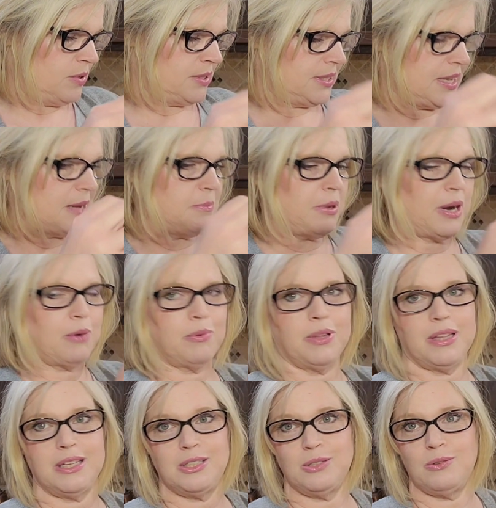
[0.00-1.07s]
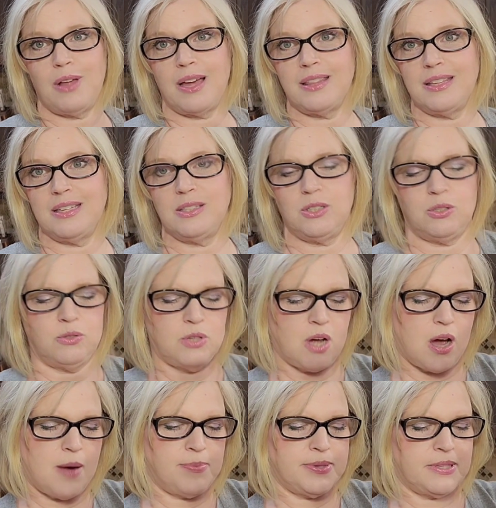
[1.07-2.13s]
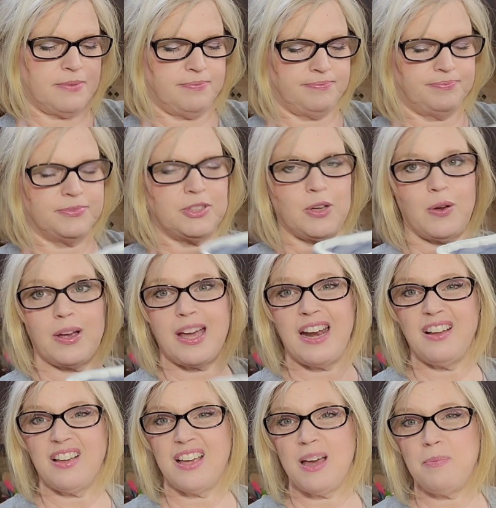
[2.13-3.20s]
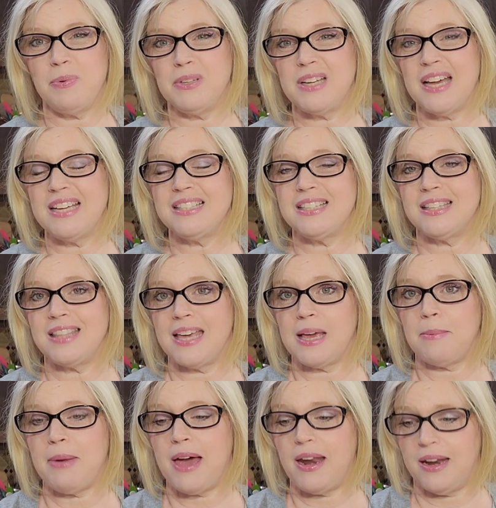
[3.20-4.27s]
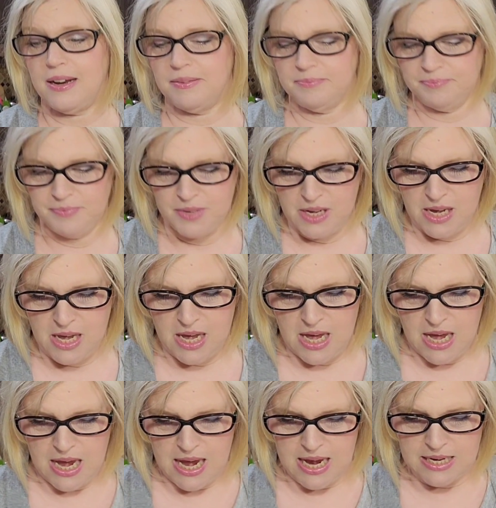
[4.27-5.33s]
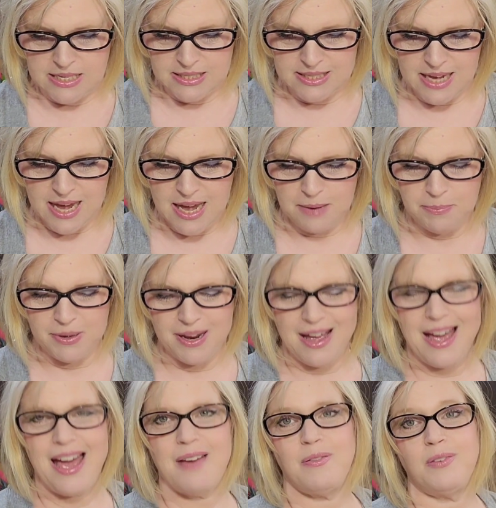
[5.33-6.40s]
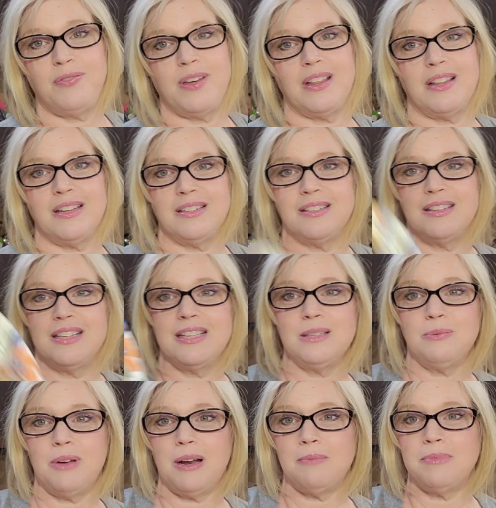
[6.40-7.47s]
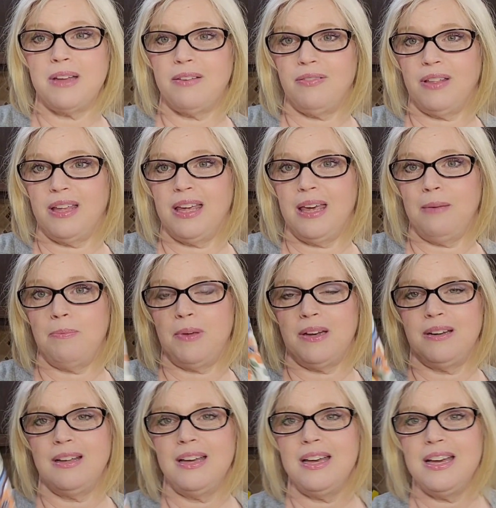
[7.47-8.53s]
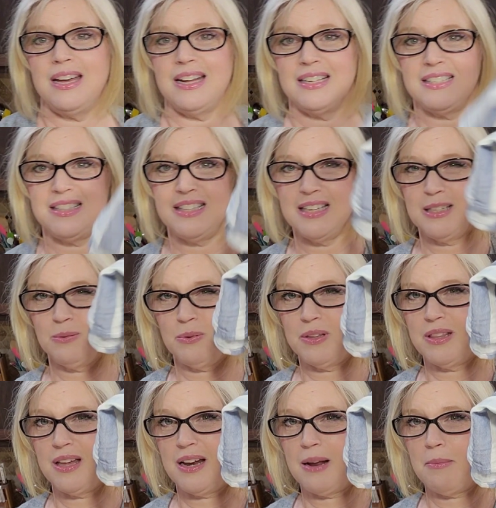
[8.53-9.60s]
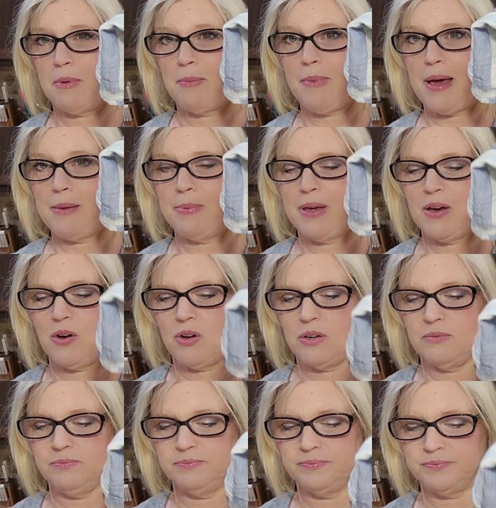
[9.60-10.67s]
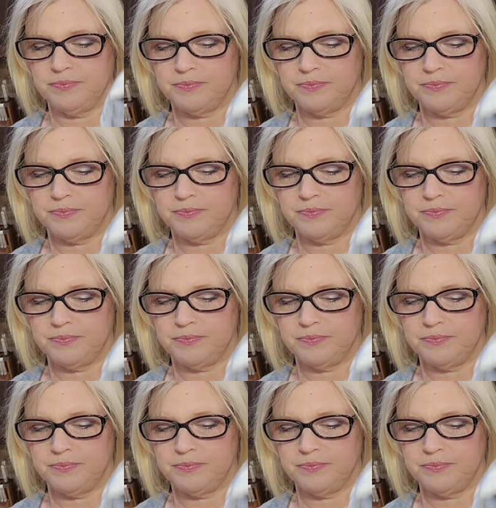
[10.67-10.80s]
we'll see, but I really do like these two tops. So I got a couple days to think about it and decide, but I have a feeling this one I'm definitely keeping. It's this one that I'm a maybe on.